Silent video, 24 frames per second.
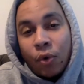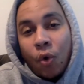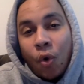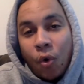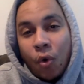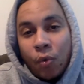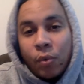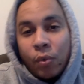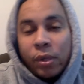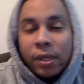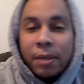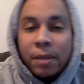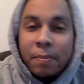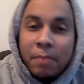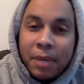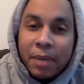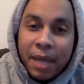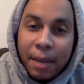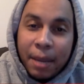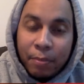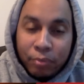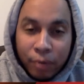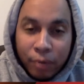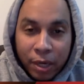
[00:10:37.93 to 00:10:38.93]
or will it
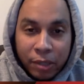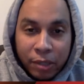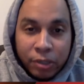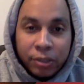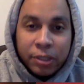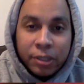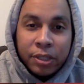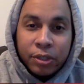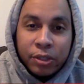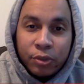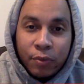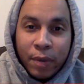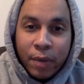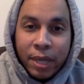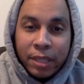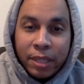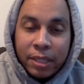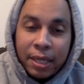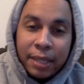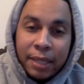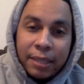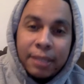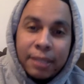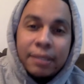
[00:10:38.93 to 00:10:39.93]
be a pressure
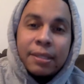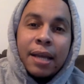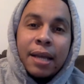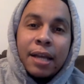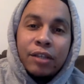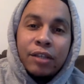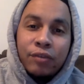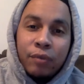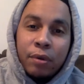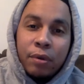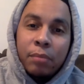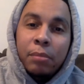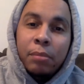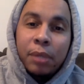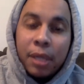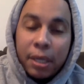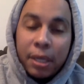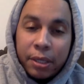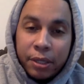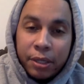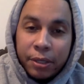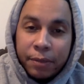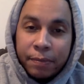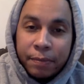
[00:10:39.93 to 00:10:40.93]
situation that these guys crumble
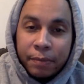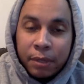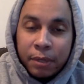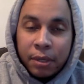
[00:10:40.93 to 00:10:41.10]
under?